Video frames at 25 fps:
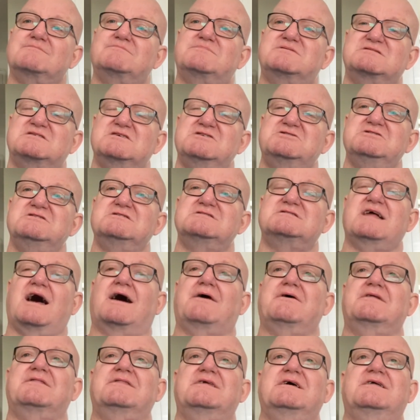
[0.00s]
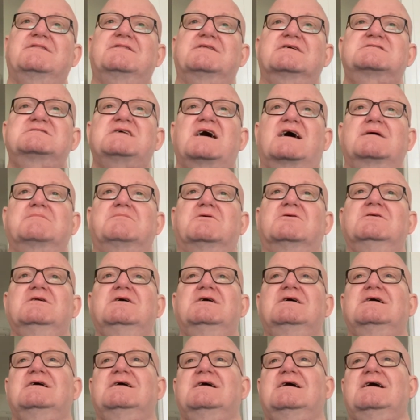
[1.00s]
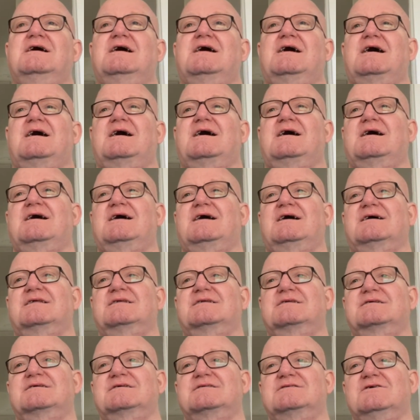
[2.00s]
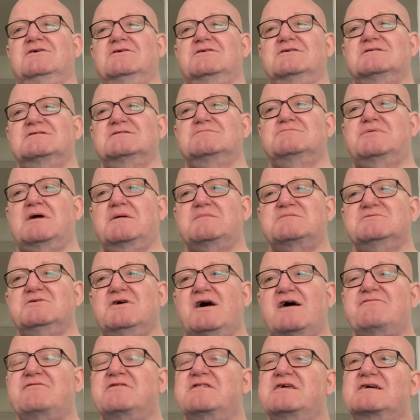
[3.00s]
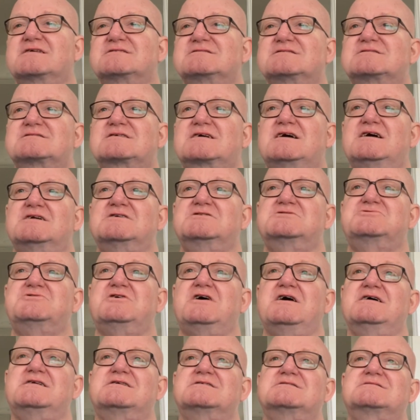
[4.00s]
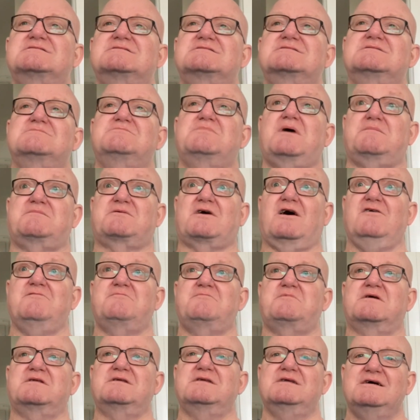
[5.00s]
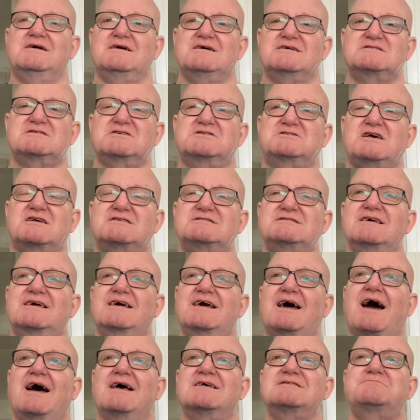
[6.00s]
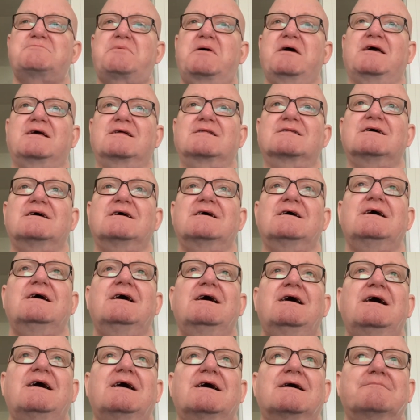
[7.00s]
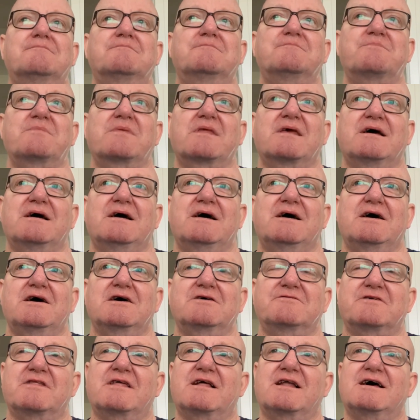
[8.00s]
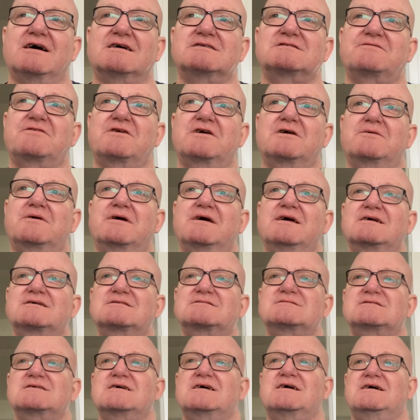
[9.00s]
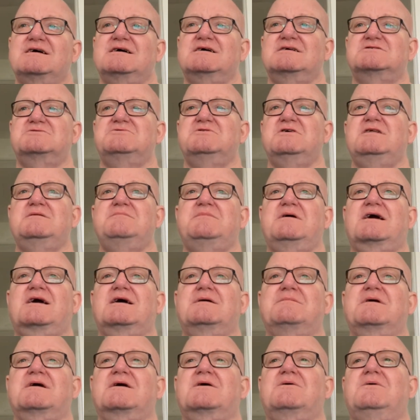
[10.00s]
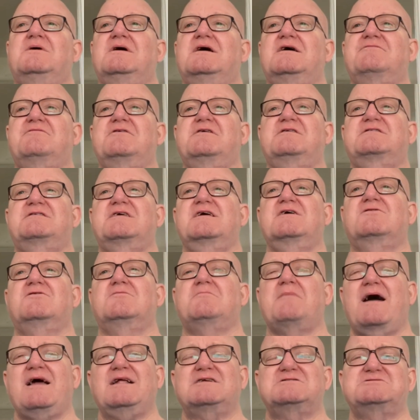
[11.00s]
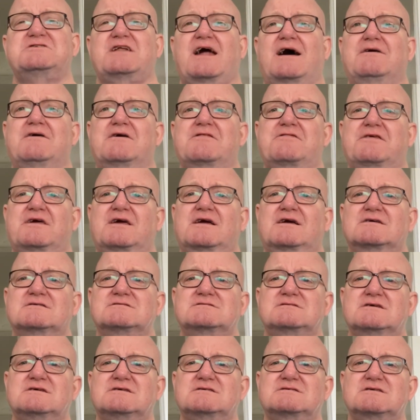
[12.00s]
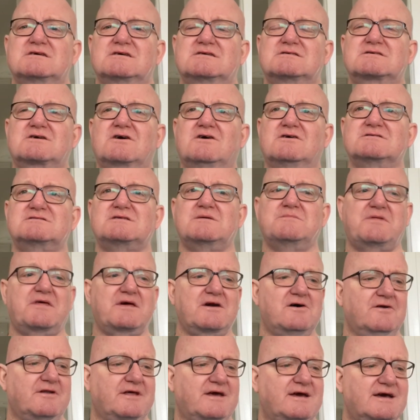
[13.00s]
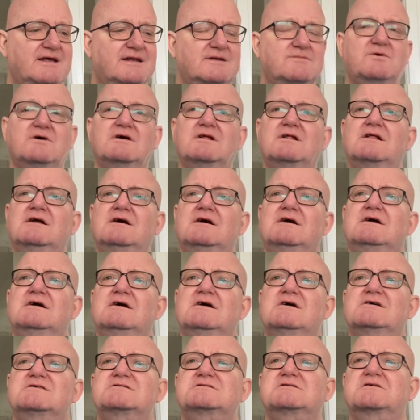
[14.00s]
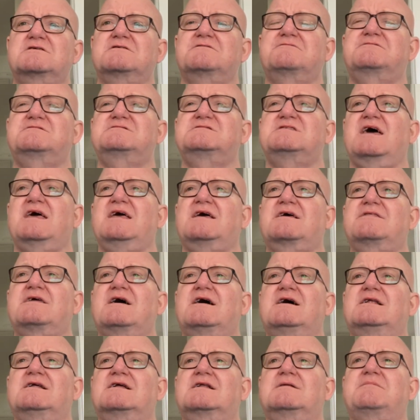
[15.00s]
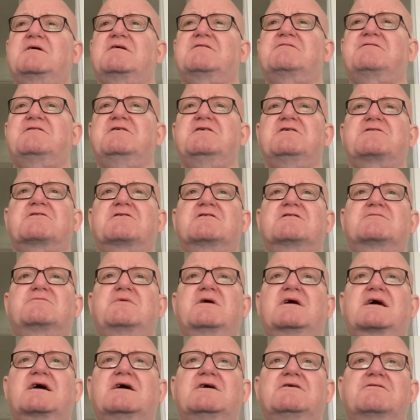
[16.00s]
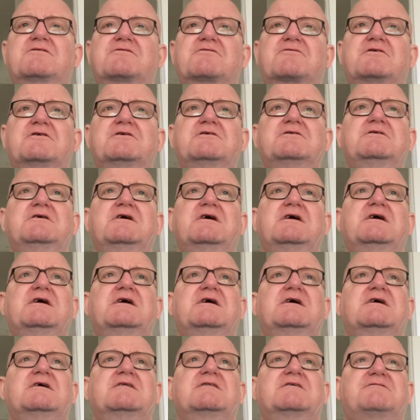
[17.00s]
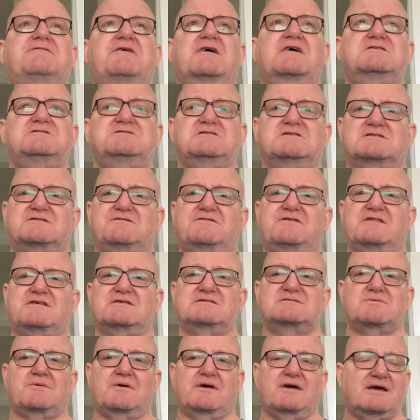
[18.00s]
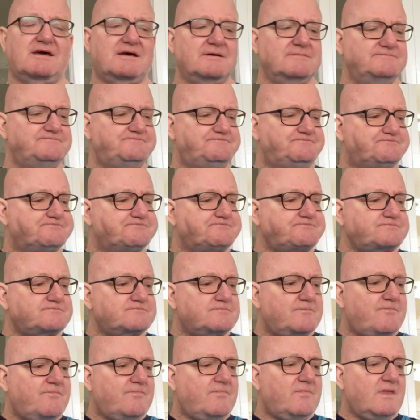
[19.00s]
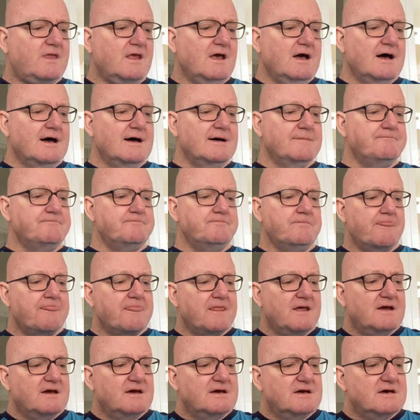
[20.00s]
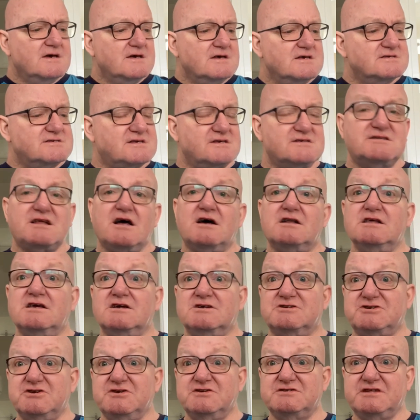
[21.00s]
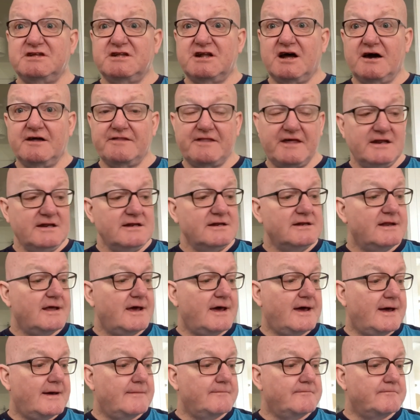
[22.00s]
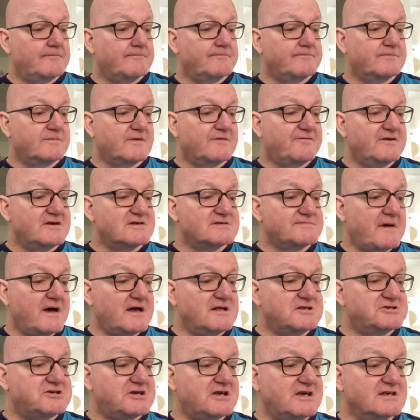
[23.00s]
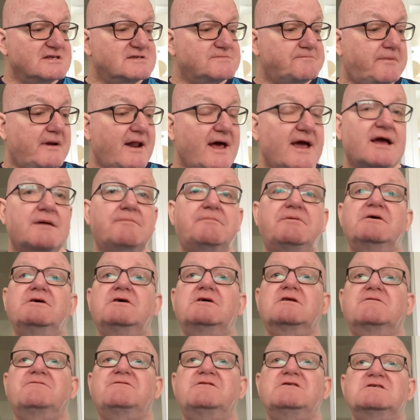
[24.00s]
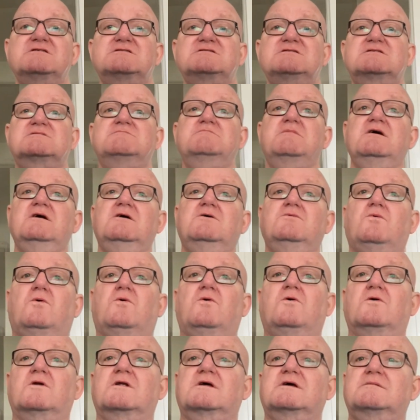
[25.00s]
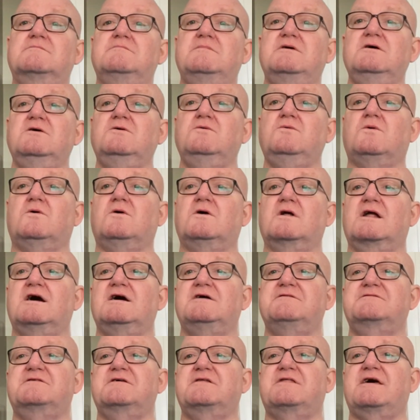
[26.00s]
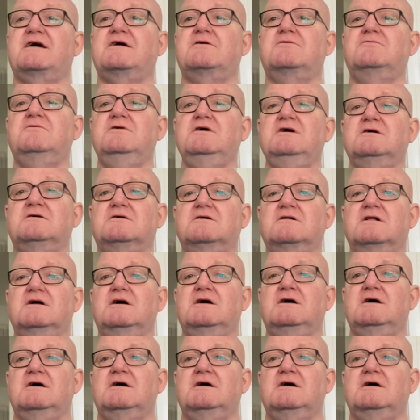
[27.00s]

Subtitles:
positions now in the table. And perhaps not everything is as cut and dried as perhaps I've been suggesting it has been over the last few weeks. It's really becoming every single match now, I think, has got something on it, and we'll sort of take that a little bit further as we go through the fixtures for this week. So starting at Tuesday night then, the first match is Blackburn versus Millwall, and Millwall, after their real